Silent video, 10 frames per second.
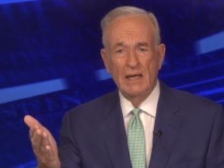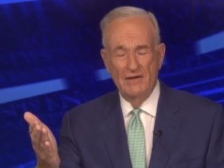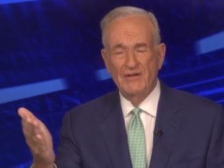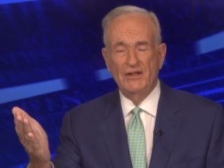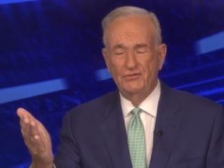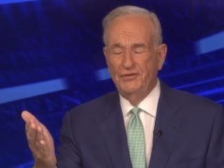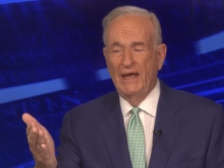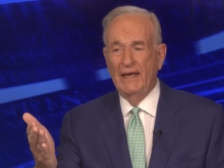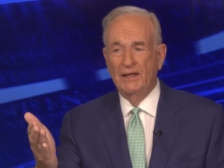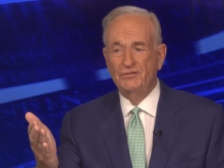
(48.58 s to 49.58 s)

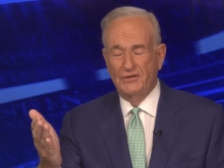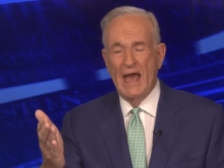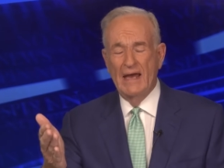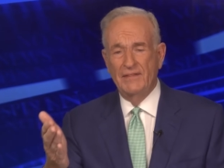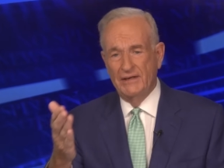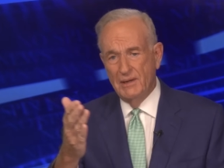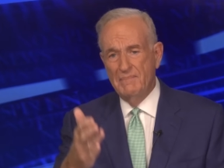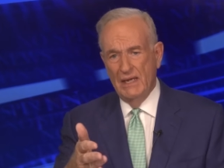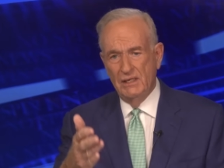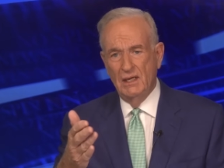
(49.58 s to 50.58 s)
FNC and say that
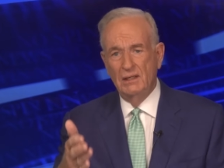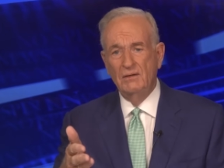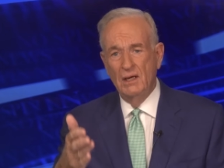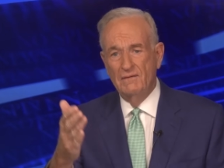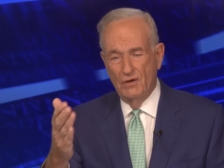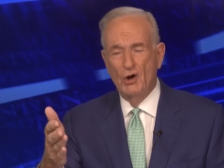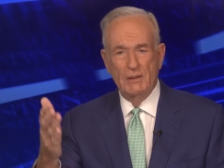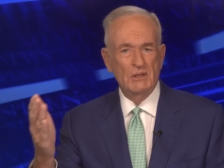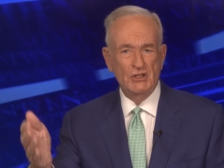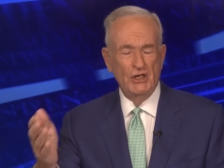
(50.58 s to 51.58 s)
Dominion
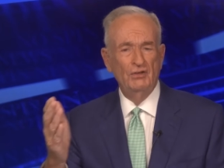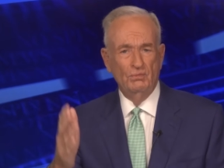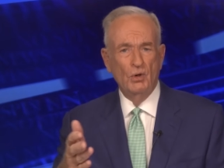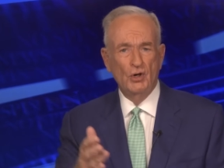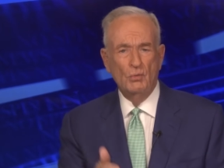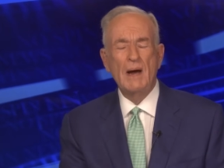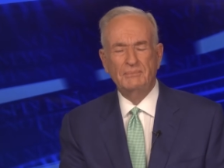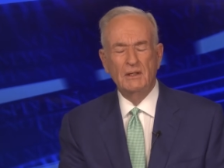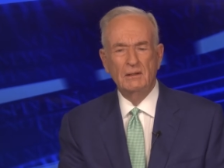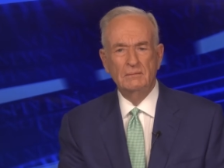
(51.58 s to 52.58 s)
voting machines were
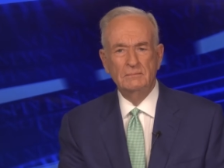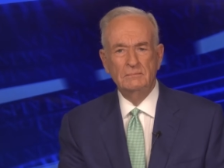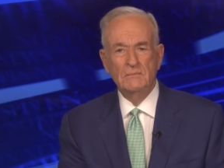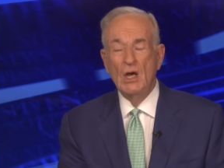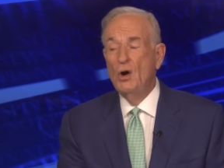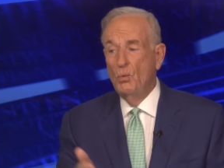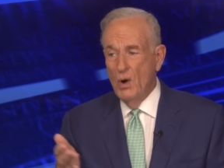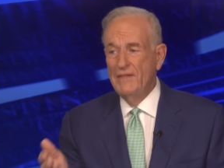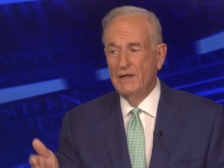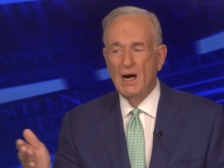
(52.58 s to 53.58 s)
corrupt
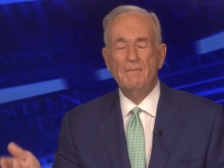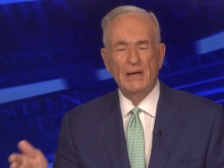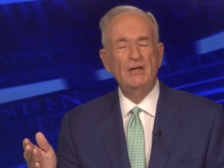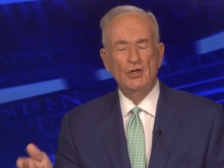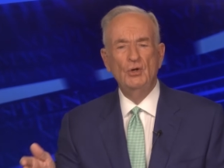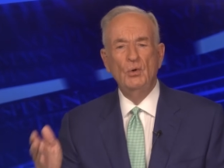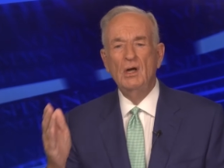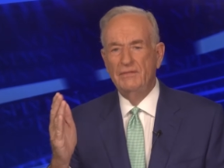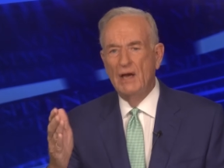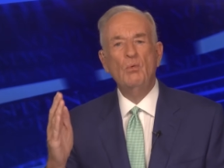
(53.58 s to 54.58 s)
when the company knew
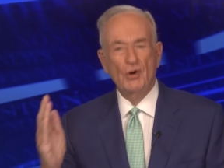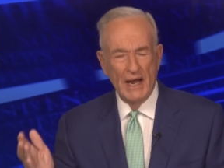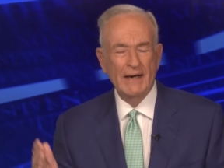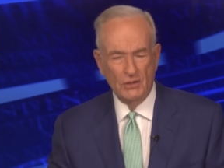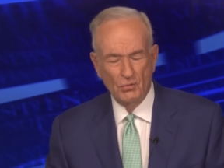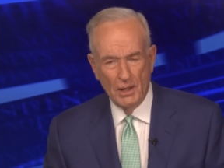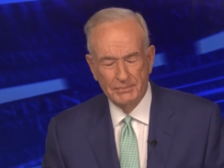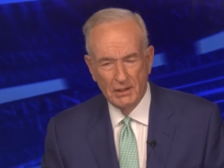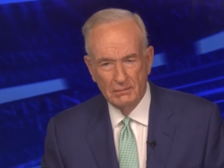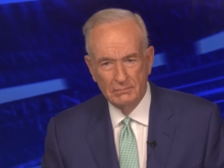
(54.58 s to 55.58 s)
they were not
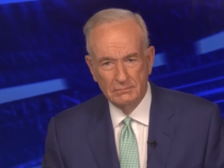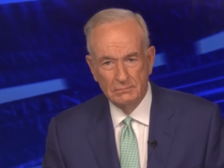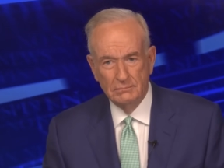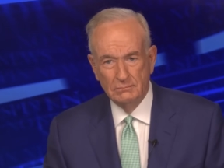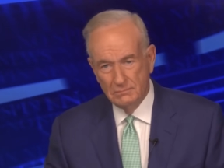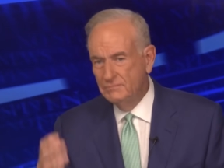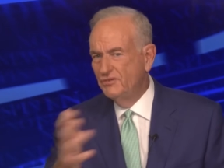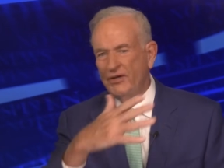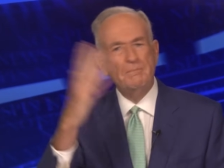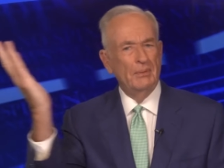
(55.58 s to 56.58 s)
corrupted.
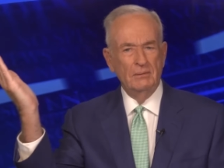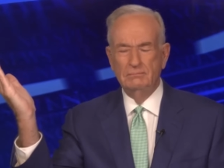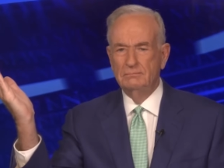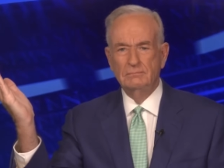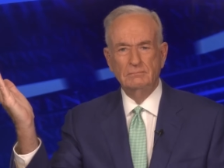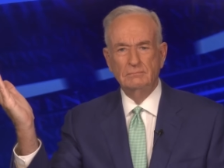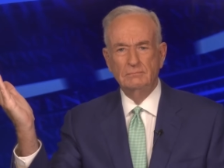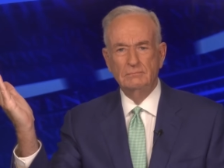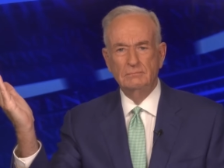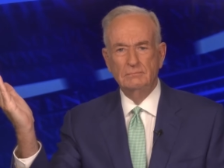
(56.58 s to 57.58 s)
Simple
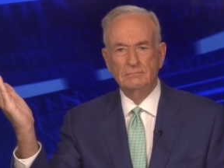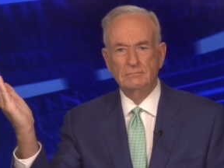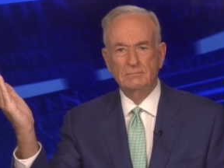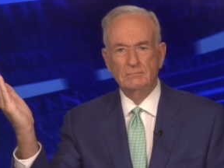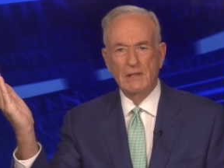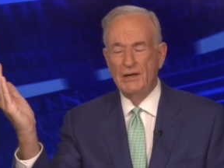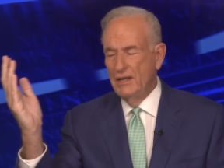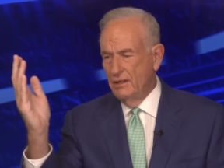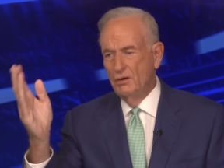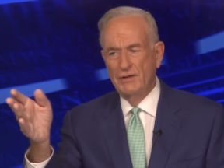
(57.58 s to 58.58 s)
and
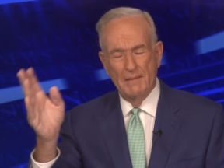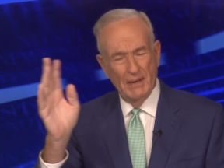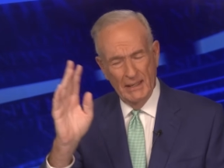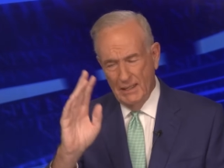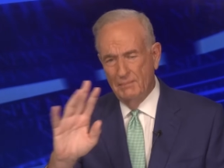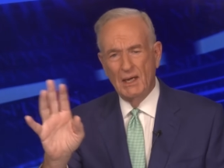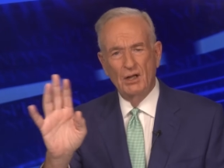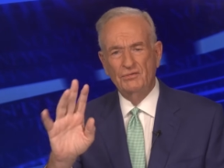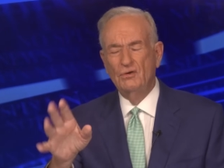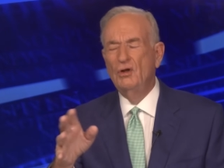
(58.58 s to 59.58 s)
they know that by
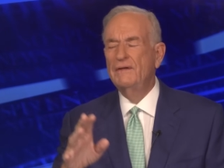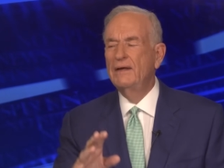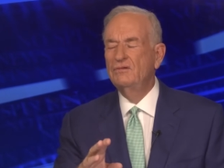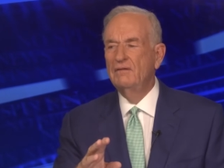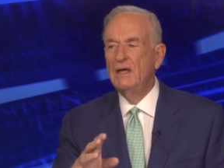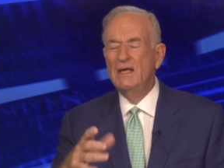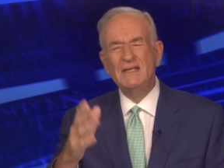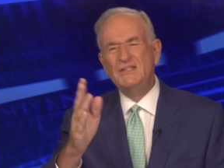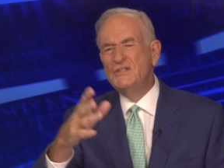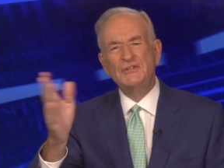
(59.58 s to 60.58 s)
emails and all that stuff.
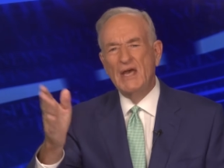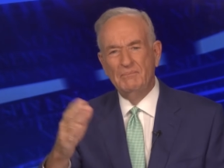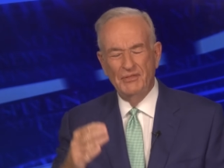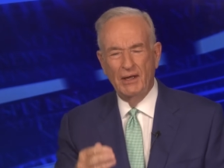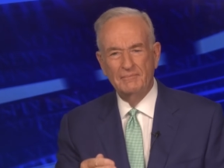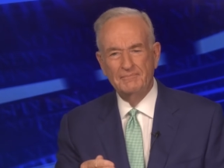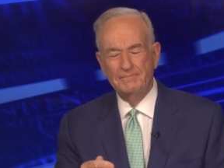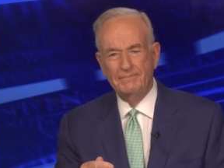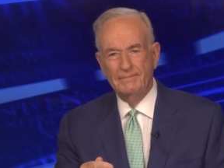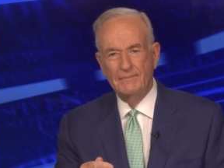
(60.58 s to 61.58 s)
This is the same thing.
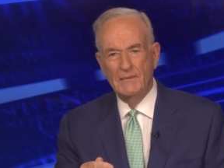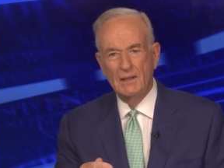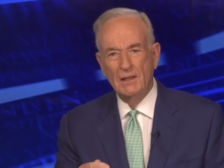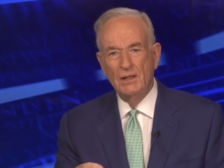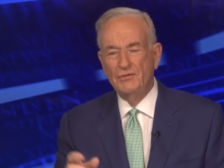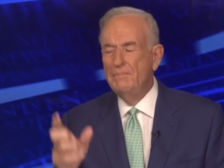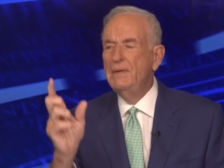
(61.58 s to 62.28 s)
The